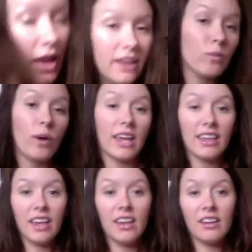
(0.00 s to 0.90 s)
and weight
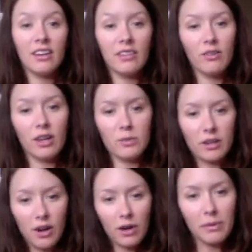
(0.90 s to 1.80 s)
gain, if you guys
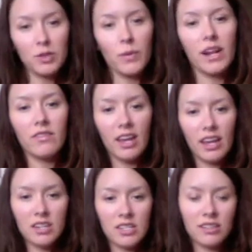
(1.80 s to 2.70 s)
want to know how much weight I've
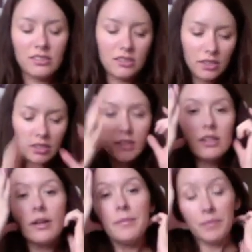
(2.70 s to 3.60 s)
gained.
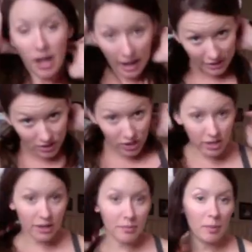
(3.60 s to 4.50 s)
I
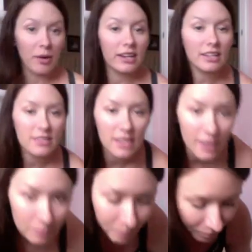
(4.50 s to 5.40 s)
started my pregnancy